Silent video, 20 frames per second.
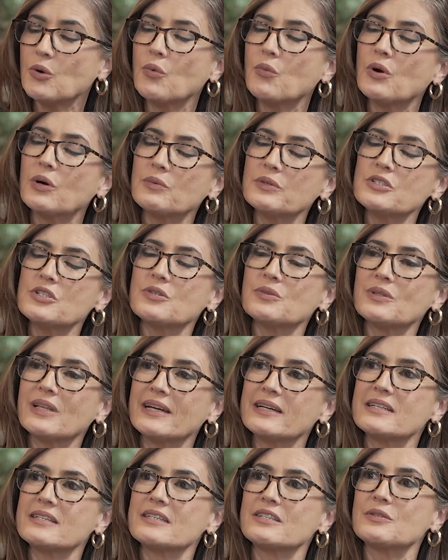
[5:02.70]
what would you
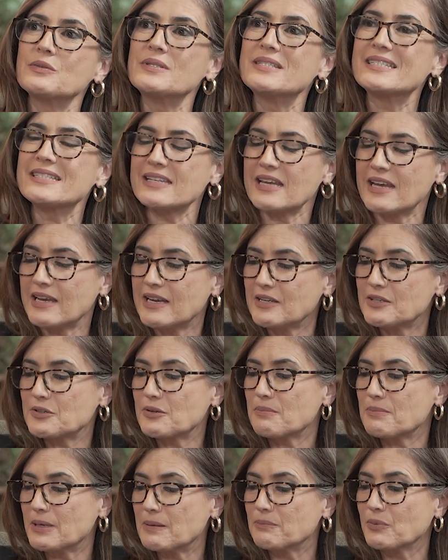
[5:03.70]
like to say to
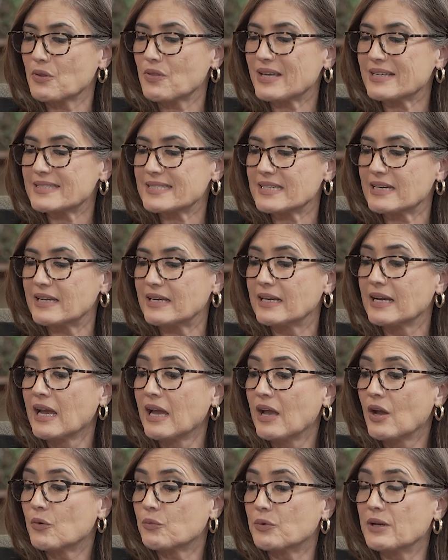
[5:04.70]
people that say
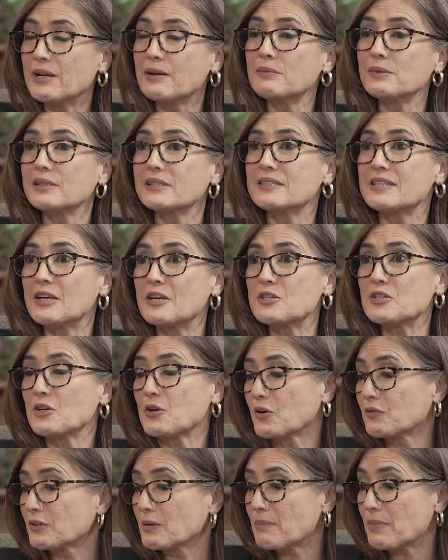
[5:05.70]
rehabilitation
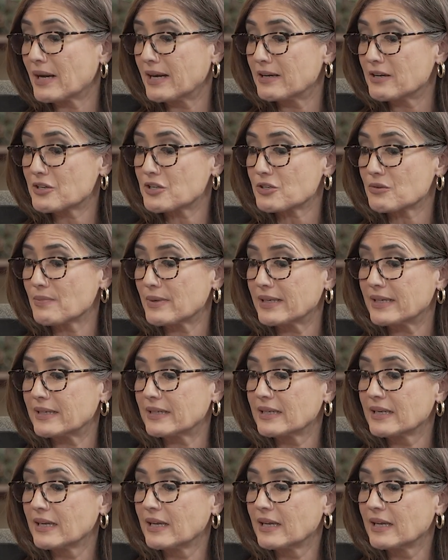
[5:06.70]
over punishment